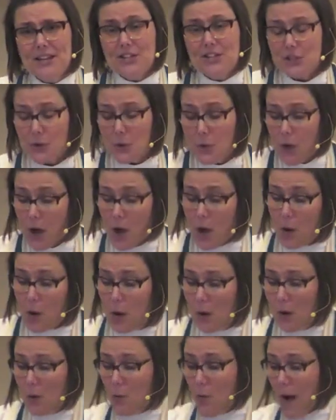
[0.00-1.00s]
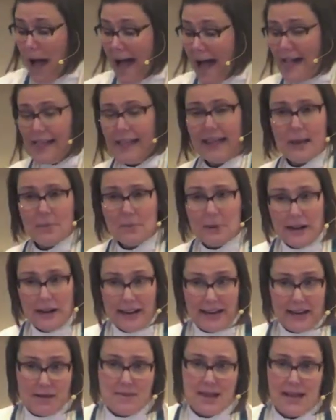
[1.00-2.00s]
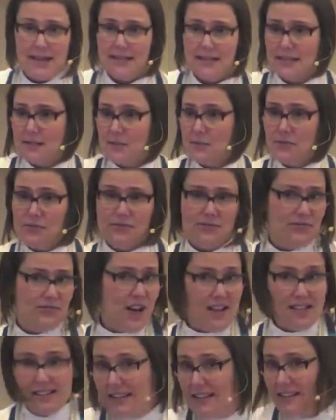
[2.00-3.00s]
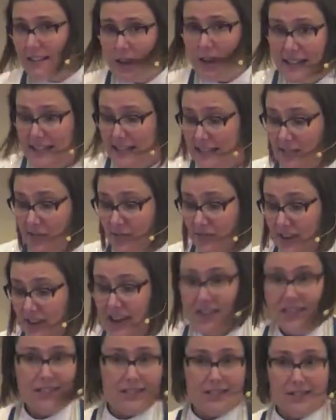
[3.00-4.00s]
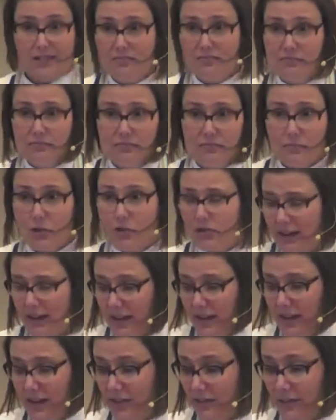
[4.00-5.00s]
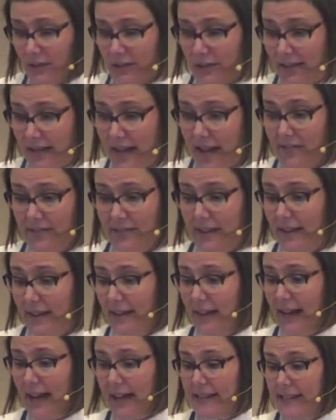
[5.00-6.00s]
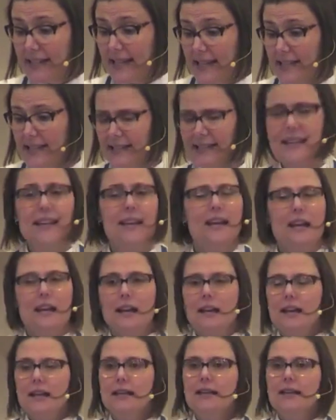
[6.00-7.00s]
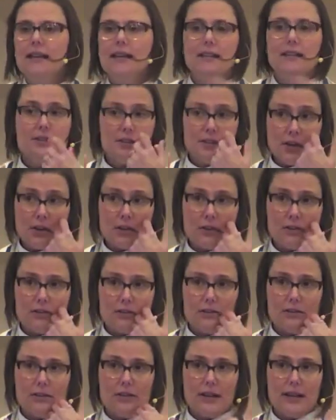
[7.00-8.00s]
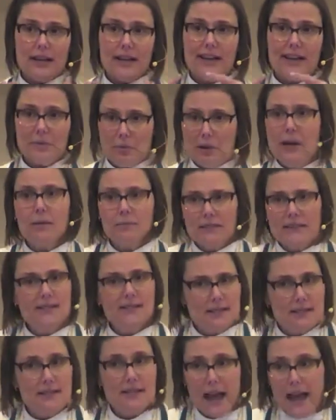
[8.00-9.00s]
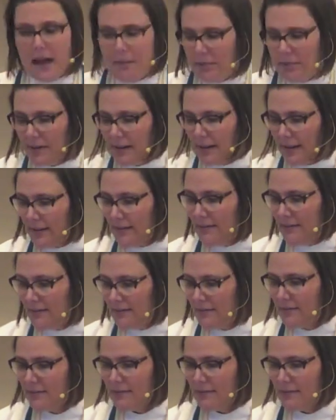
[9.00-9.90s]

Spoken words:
So while Abraham has fallen on his face, rolling on the floor laughing, God says, yeah, no, Abraham, this is happening.